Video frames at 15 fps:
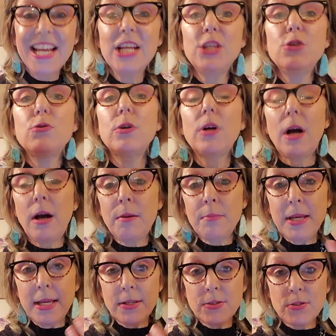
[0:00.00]
And you come
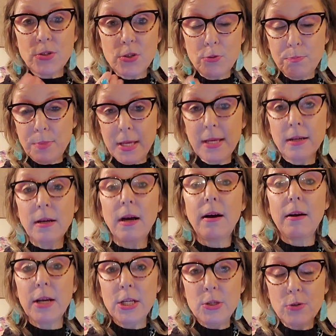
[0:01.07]
into being,
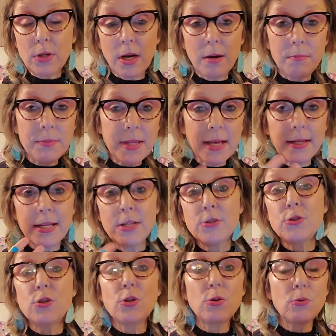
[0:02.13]
uh, and you come then
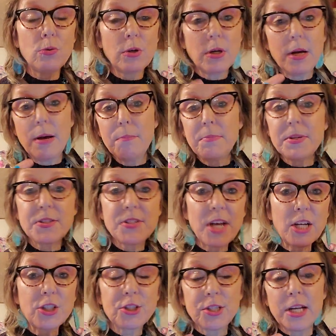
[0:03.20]
into
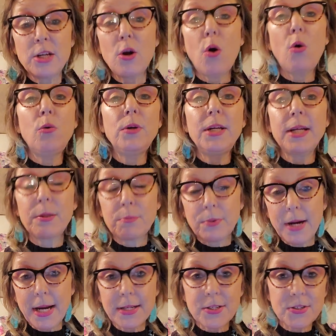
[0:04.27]
possession and owning and
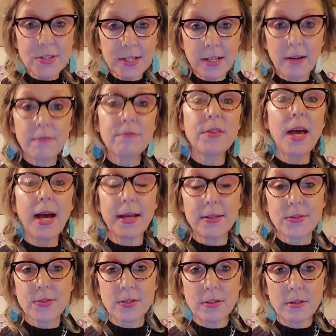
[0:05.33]
practicing of
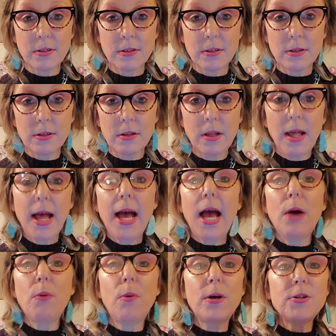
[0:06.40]
that.
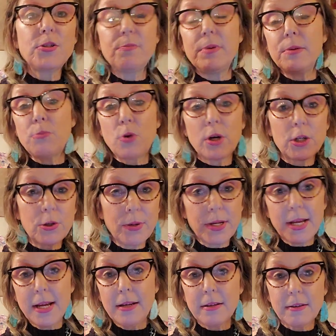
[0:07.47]
I want to be more
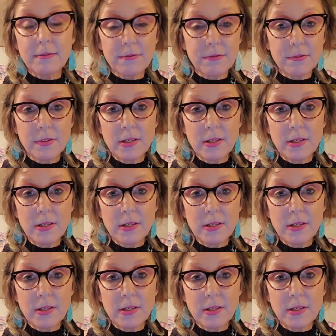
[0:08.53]
creative.